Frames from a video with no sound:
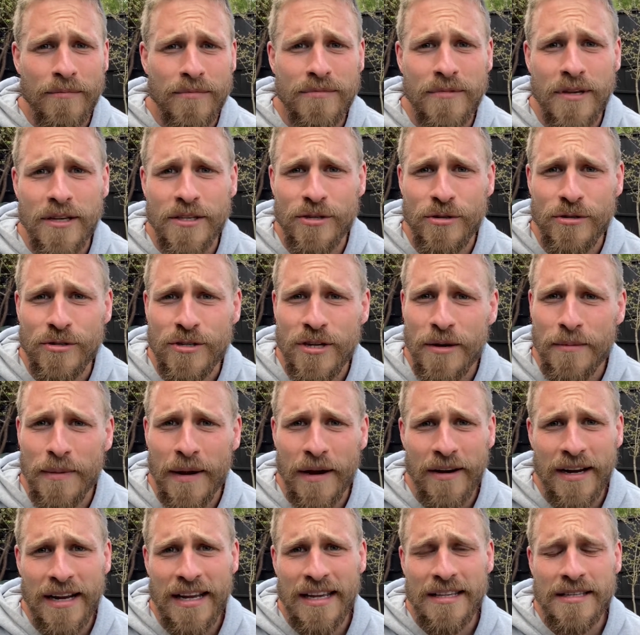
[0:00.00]
It's also
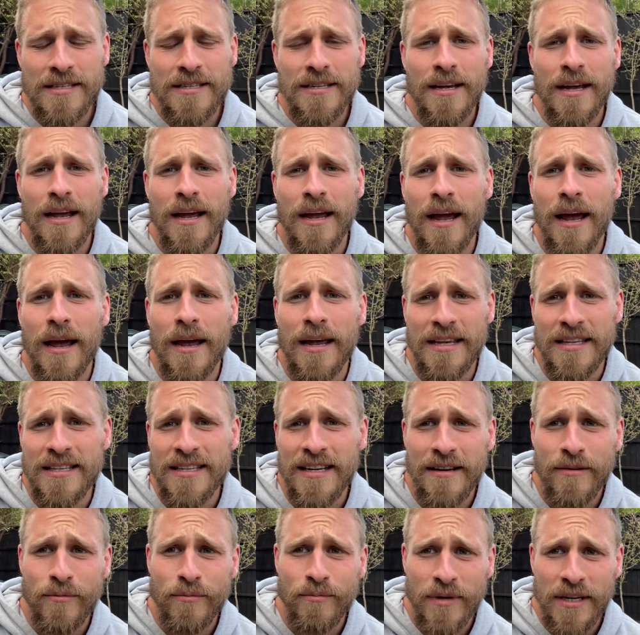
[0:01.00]
about
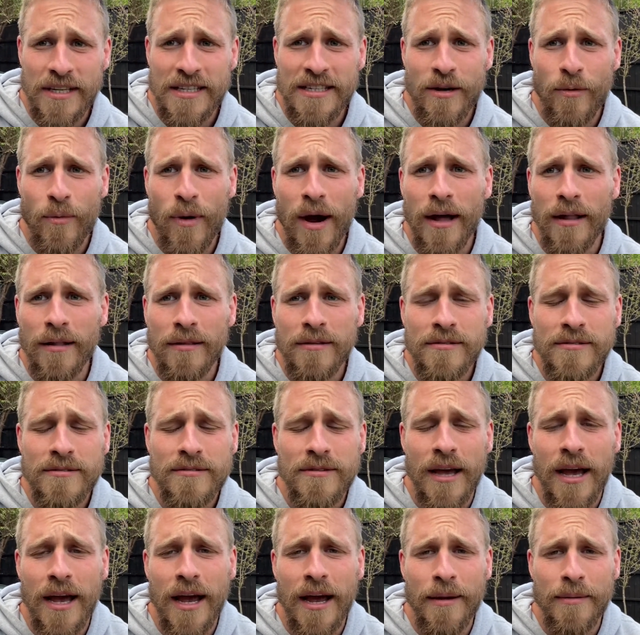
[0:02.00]
eating well,
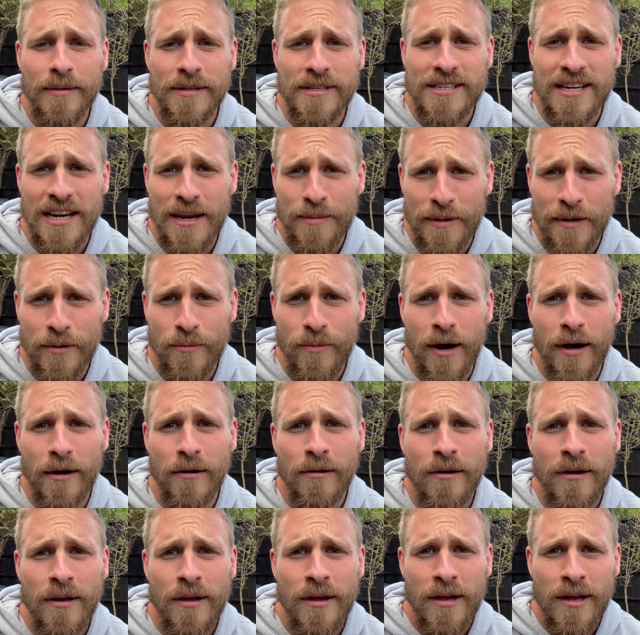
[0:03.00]
and sleeping well.
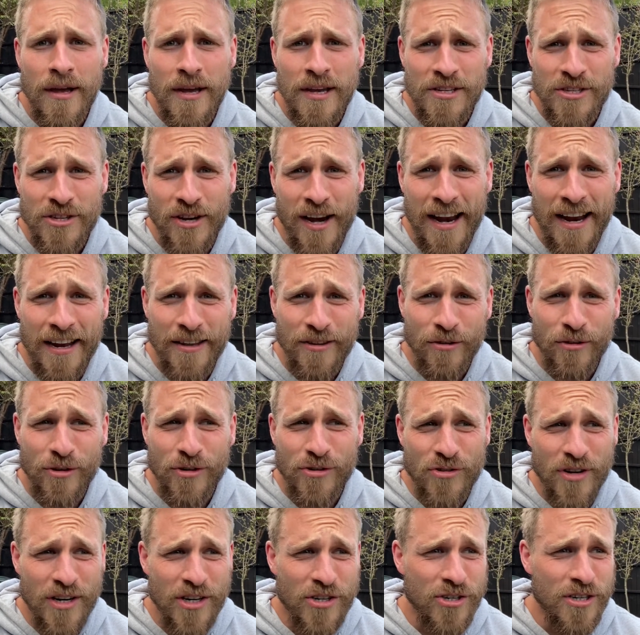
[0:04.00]
So getting your
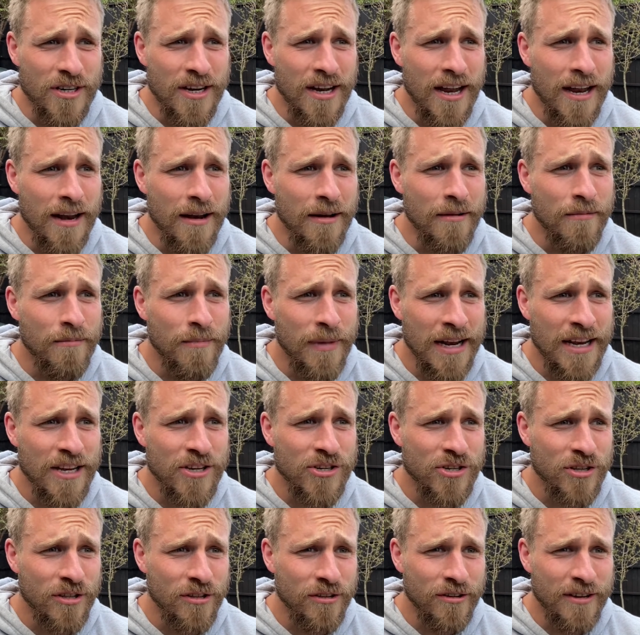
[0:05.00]
nutrition in, making
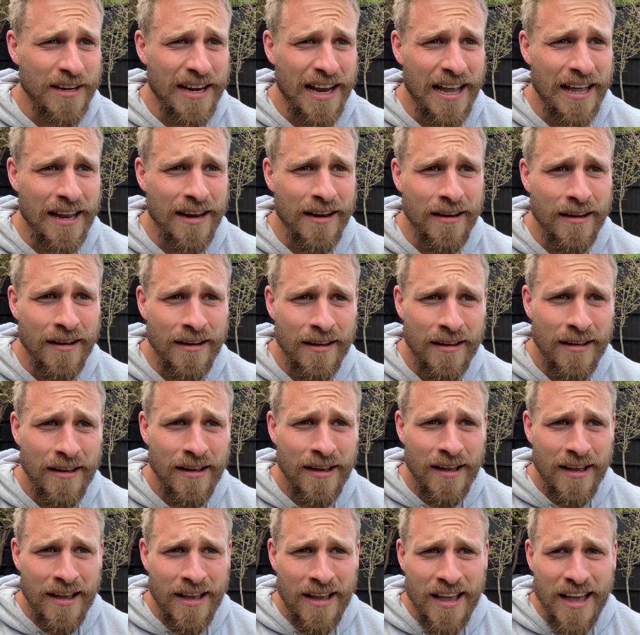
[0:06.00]
sure that you're getting
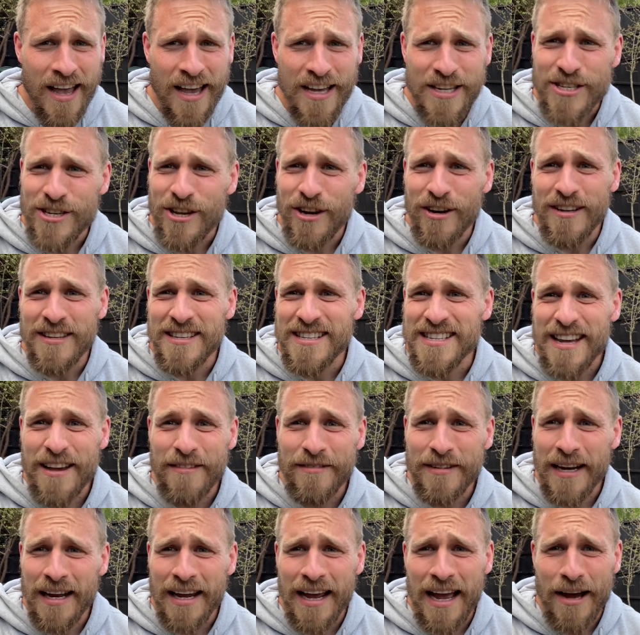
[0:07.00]
a solid
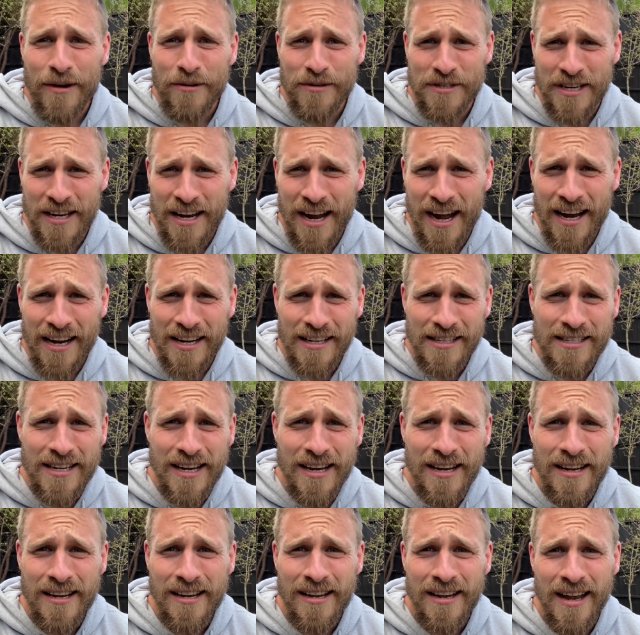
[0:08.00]
7-8 hours a night.
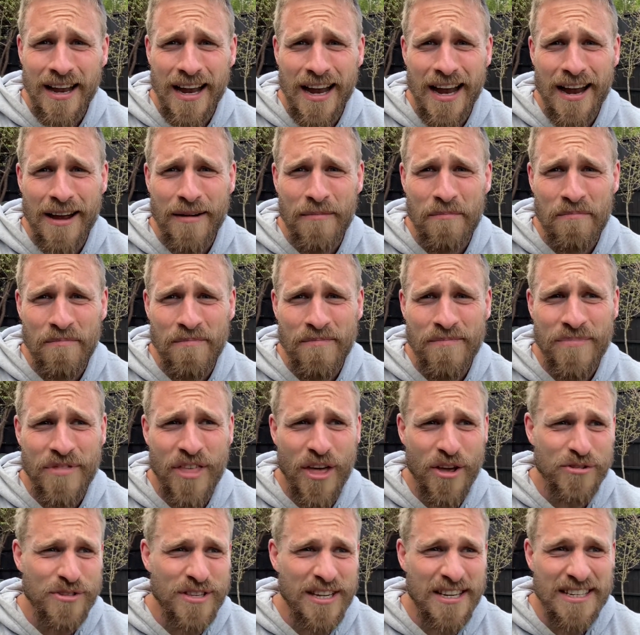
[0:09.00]

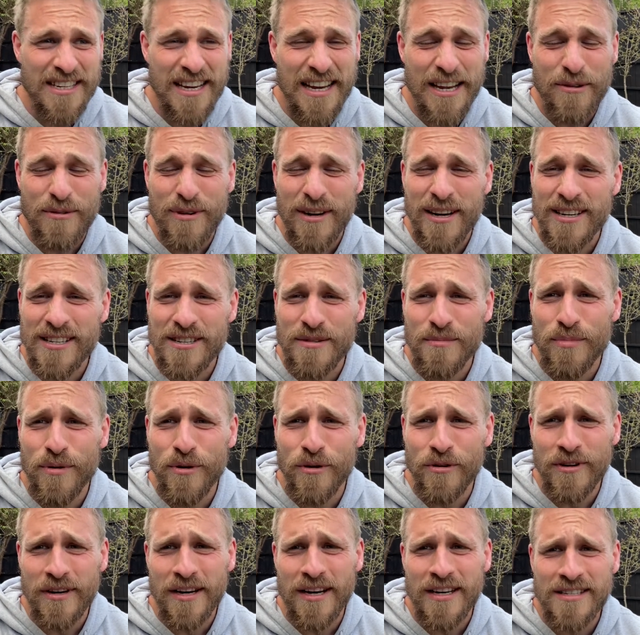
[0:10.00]
Those things are equally as
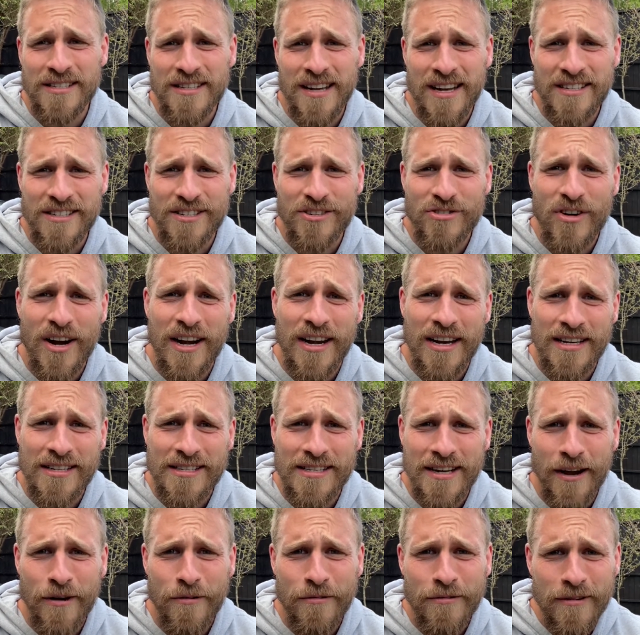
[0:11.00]
important as training
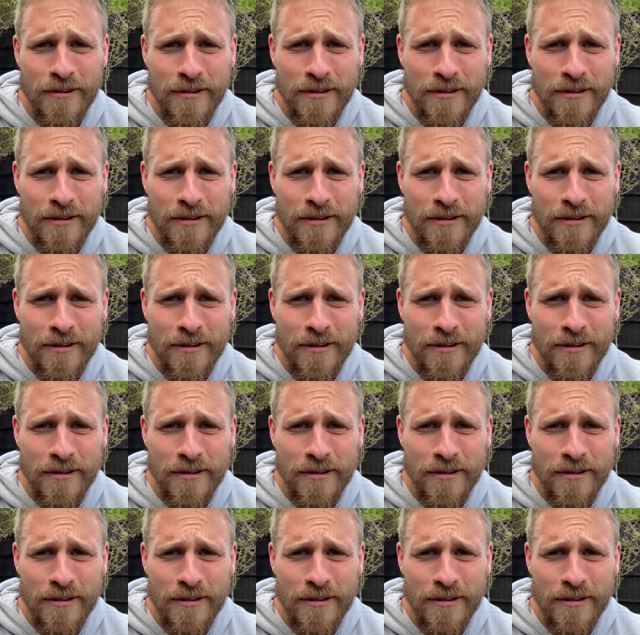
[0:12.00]
itself.